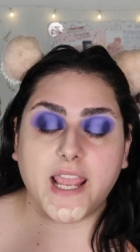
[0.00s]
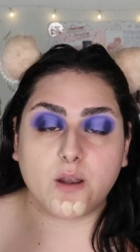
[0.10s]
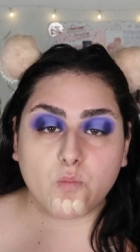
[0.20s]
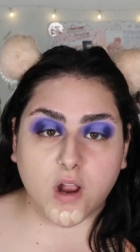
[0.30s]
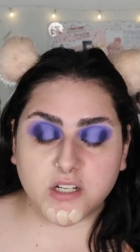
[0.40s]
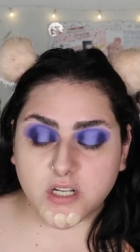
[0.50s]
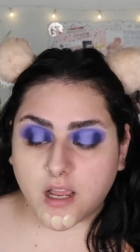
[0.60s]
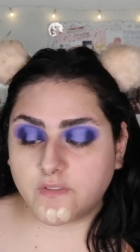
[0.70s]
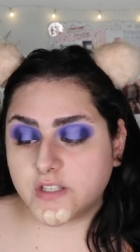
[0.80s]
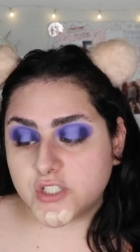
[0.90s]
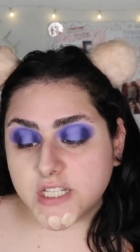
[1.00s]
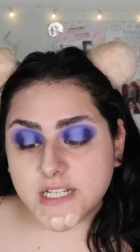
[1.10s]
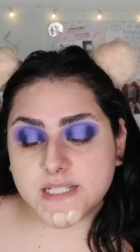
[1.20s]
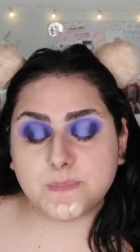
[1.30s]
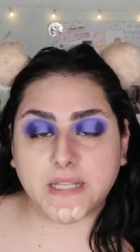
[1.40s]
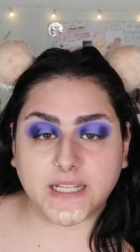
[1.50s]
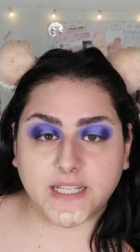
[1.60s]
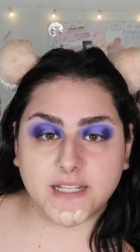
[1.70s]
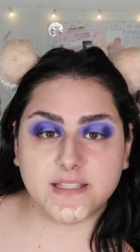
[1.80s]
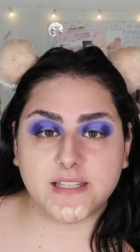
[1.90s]
and washed off the sheets,
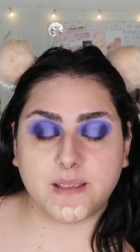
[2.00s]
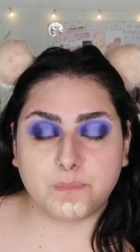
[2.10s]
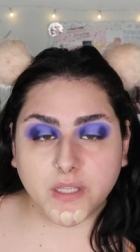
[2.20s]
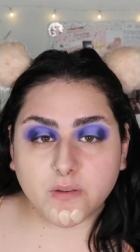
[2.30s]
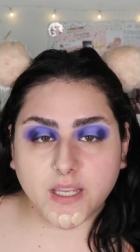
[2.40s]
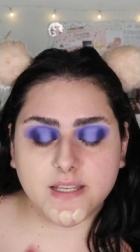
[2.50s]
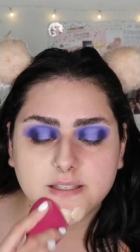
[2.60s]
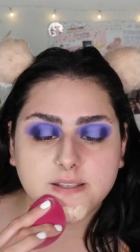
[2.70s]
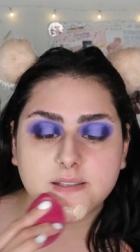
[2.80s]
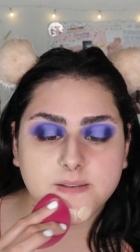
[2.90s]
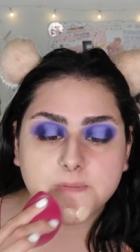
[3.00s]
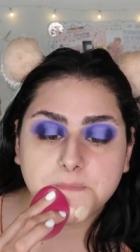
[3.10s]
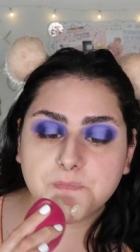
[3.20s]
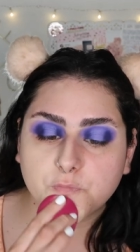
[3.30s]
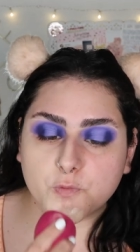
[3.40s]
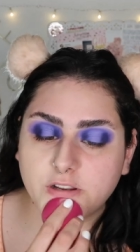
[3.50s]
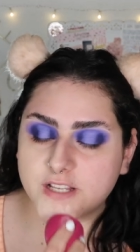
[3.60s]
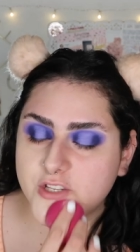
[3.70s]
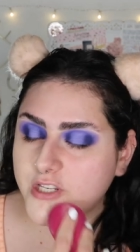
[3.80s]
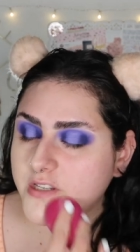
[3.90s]
blankets, and pillowcases,
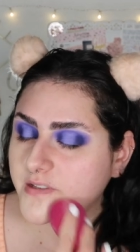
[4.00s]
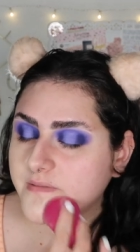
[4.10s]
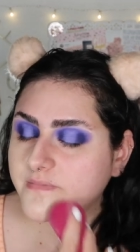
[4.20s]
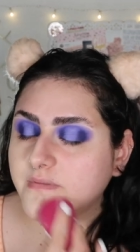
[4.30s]
which